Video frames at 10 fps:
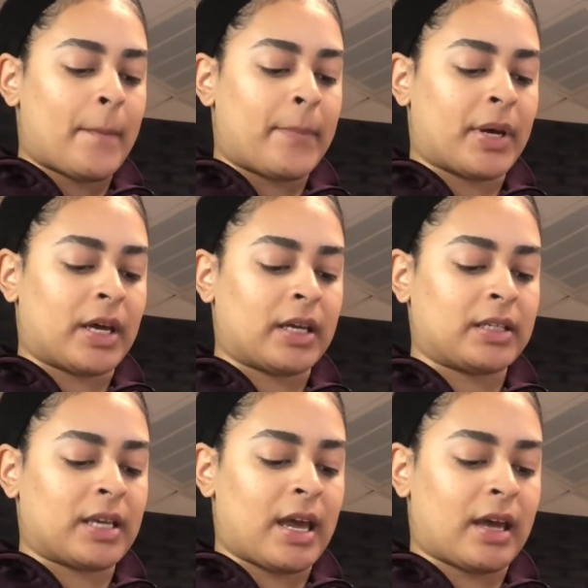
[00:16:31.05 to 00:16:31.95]
But
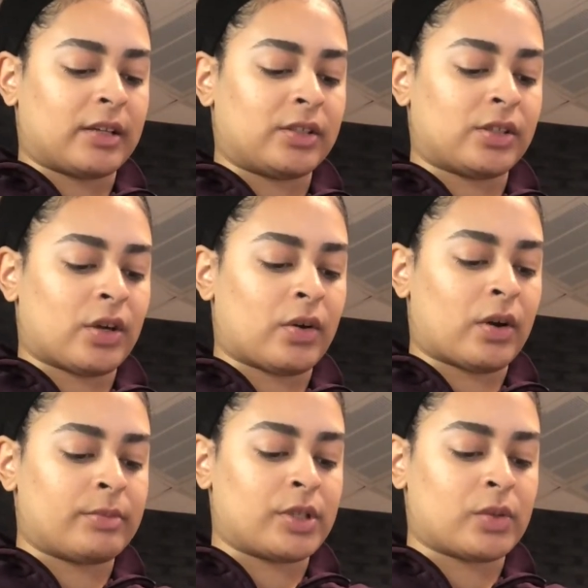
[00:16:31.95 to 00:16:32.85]
yeah, so
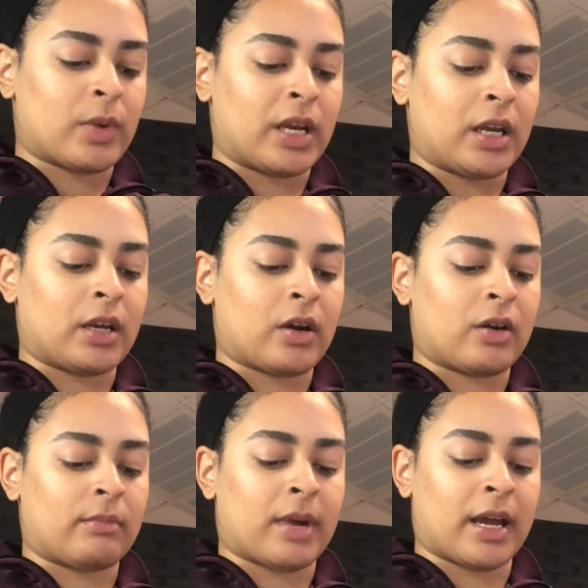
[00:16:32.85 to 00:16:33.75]
I'm just waiting
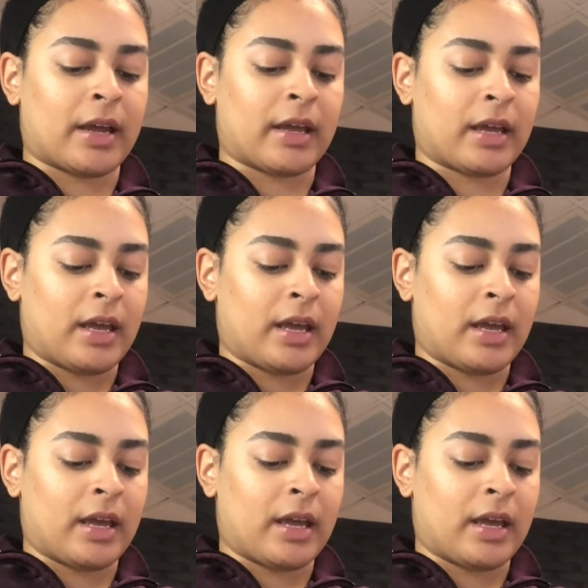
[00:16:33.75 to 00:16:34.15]
on my